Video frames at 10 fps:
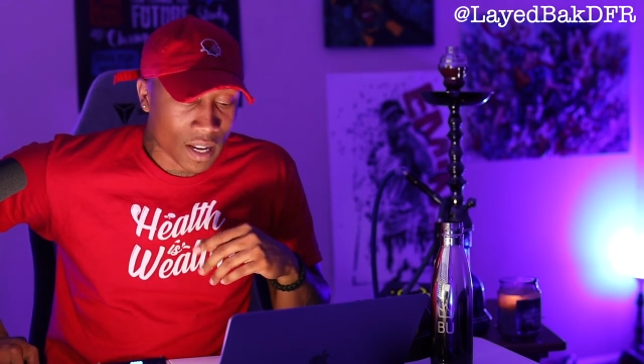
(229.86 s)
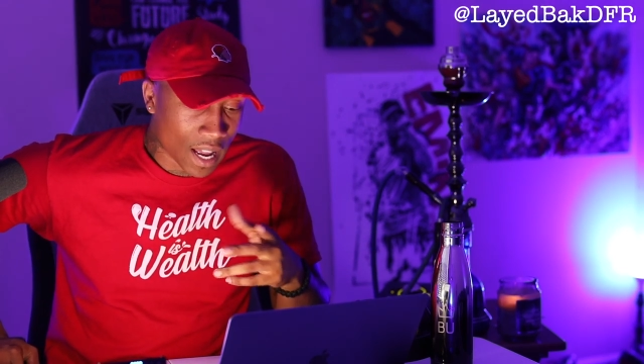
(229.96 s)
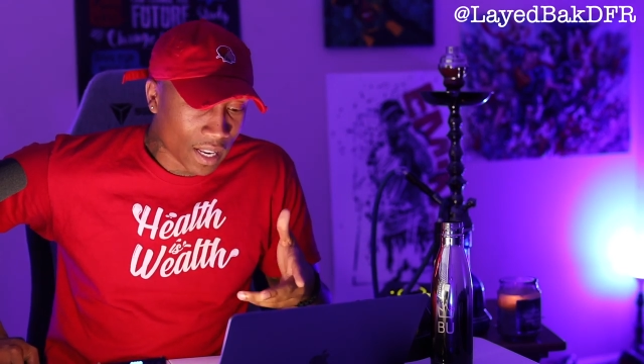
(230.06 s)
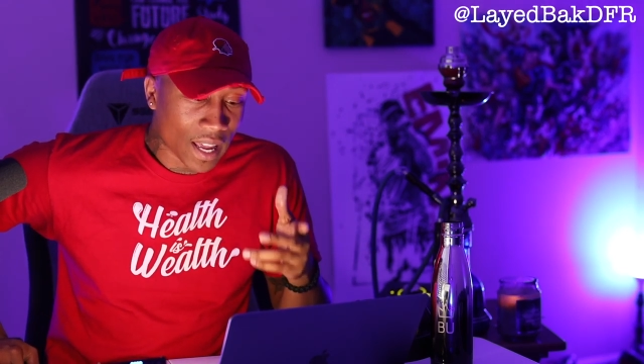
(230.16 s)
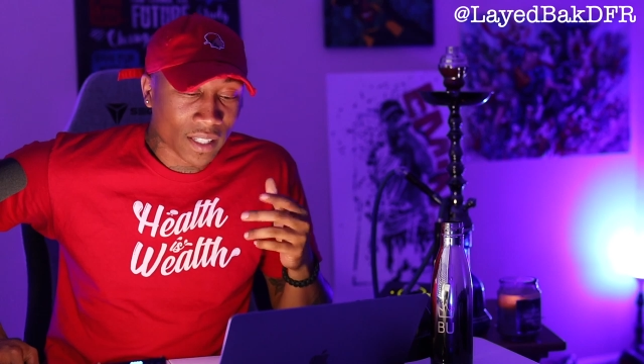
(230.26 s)

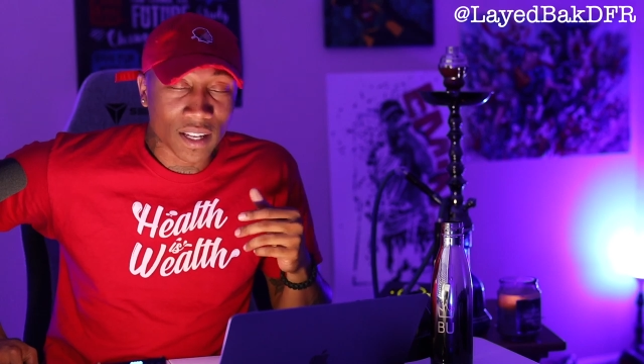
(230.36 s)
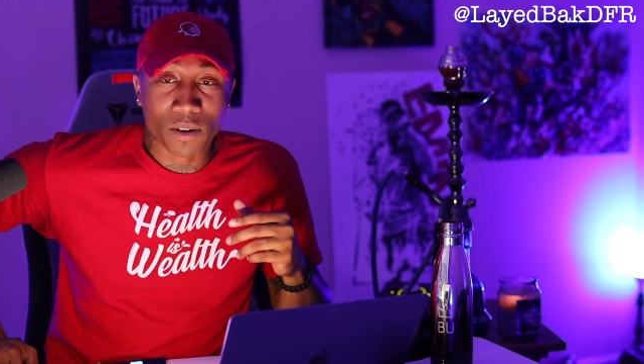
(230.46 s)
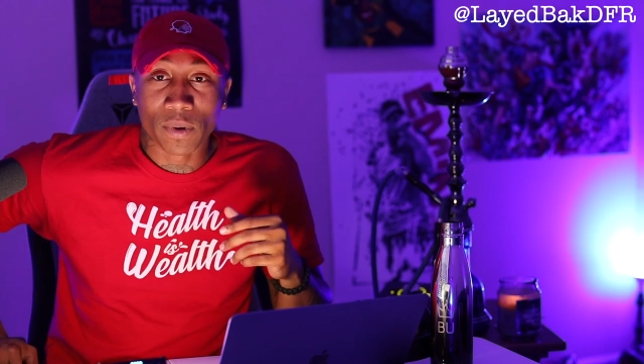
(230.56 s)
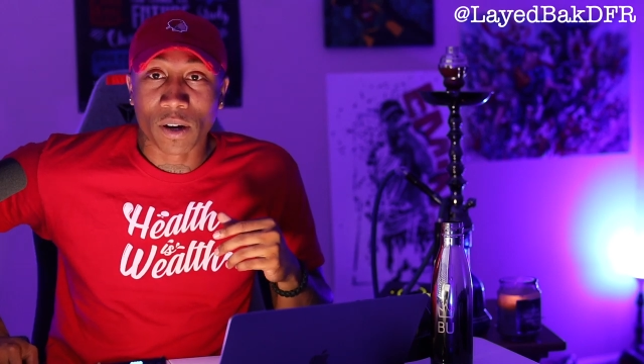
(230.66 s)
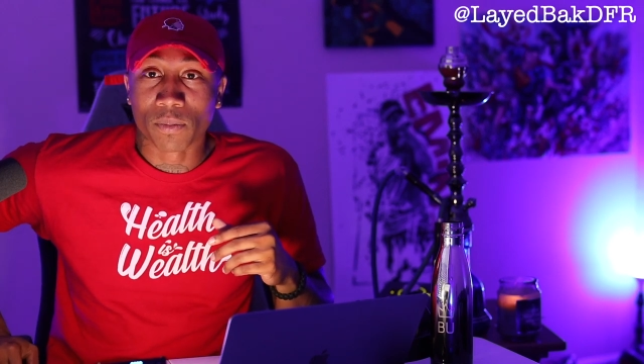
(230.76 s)
I like that
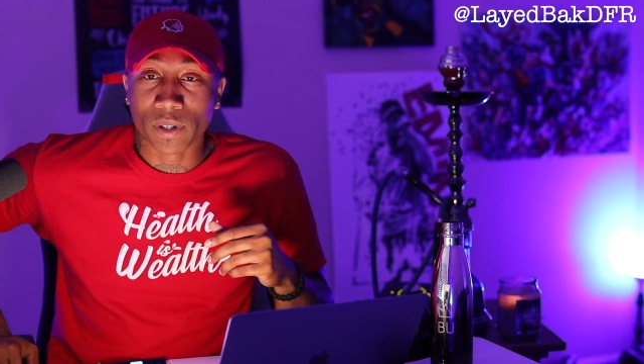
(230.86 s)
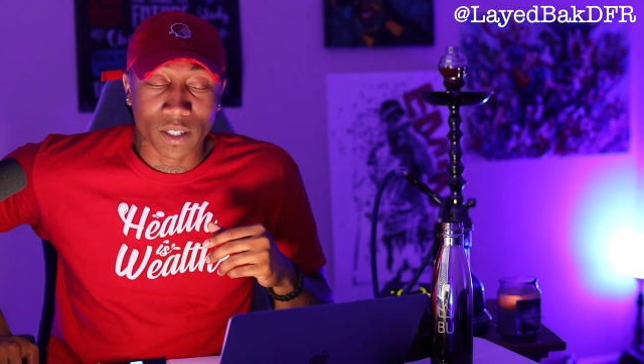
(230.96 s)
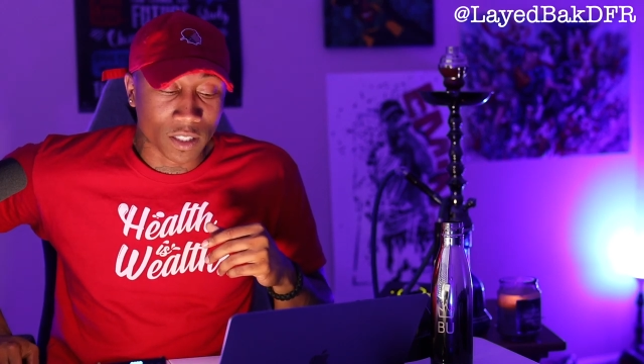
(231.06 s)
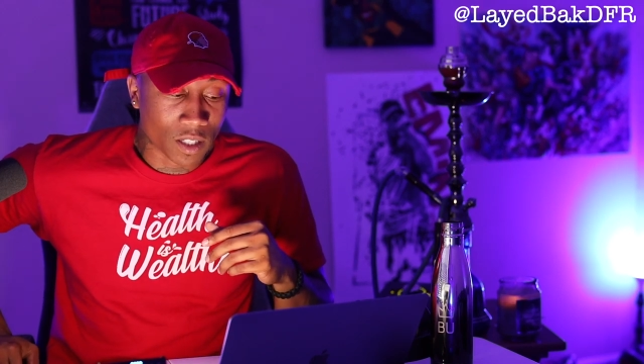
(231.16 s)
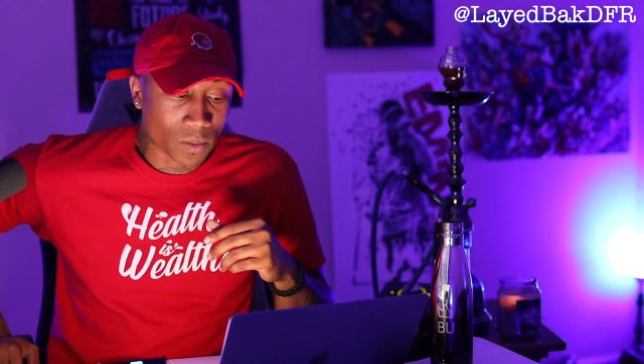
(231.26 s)
about
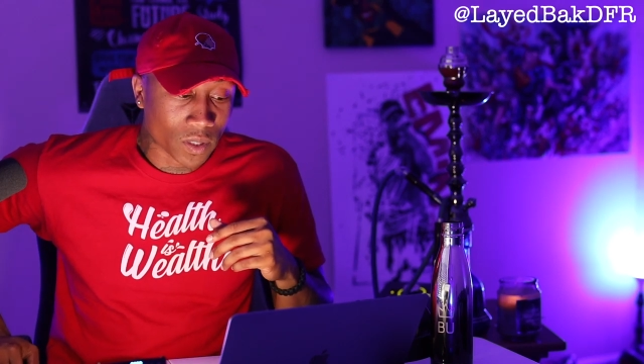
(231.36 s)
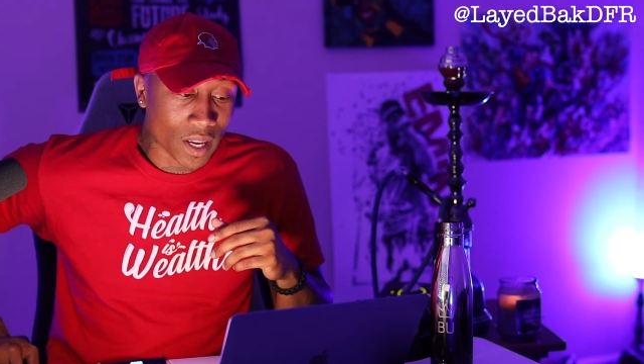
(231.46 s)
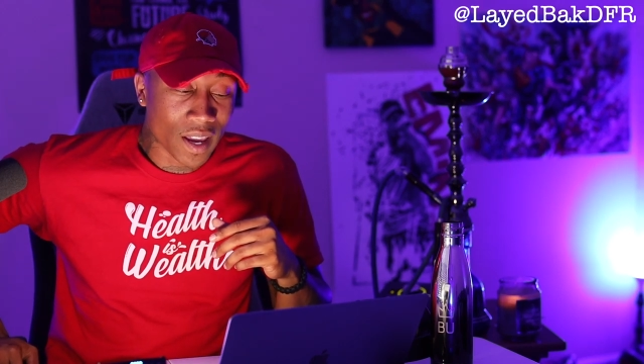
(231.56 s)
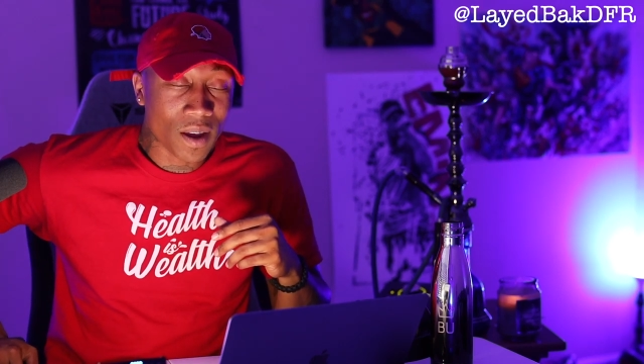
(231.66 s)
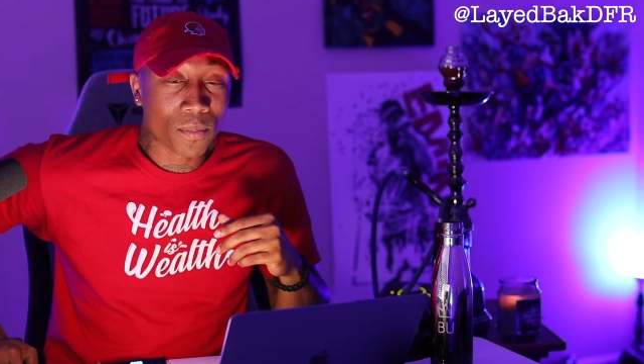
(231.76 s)
bro. You know what I'm
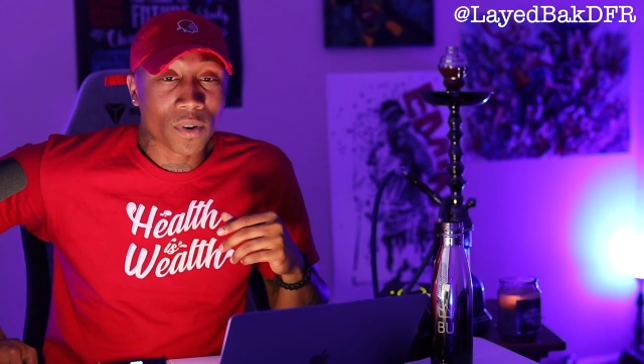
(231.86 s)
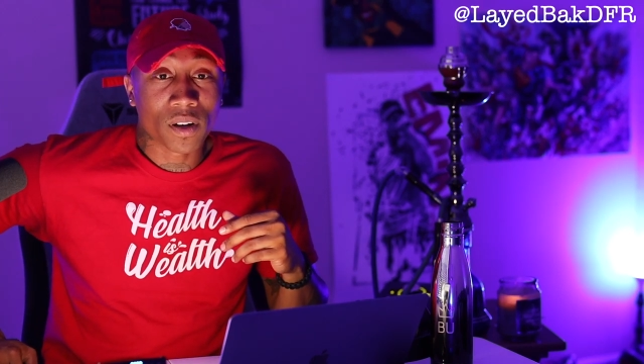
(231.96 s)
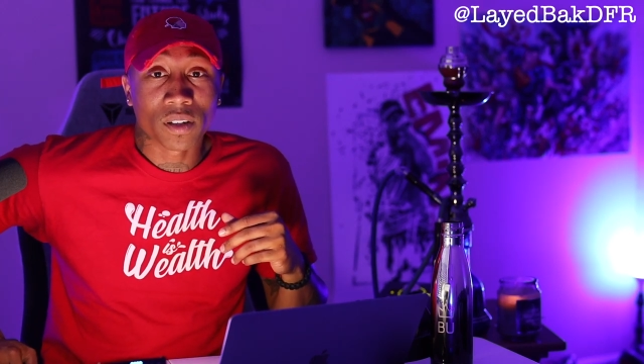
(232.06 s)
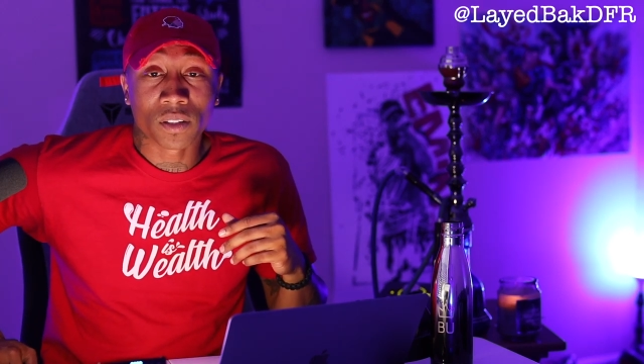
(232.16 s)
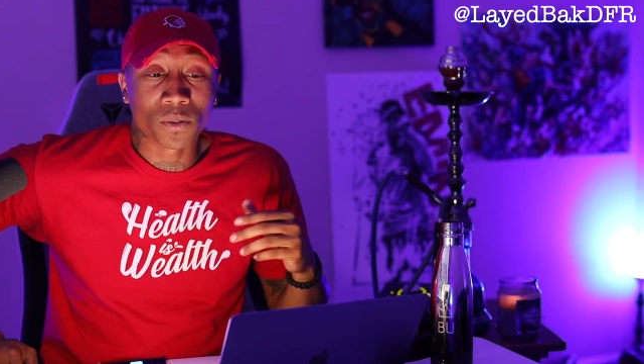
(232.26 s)
saying? And bro,